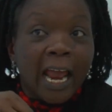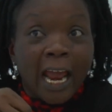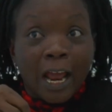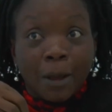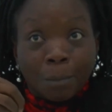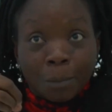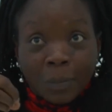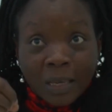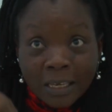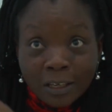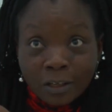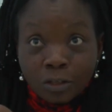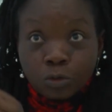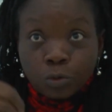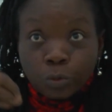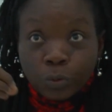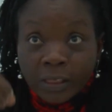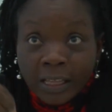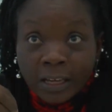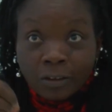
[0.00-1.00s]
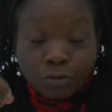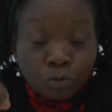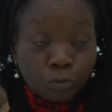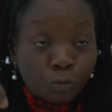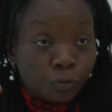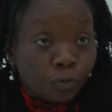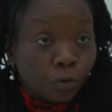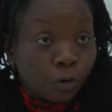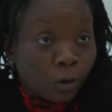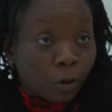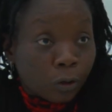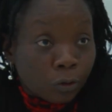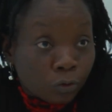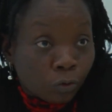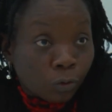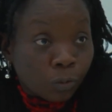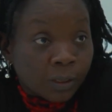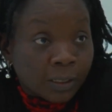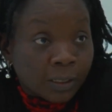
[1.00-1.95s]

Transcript: means to then do focus group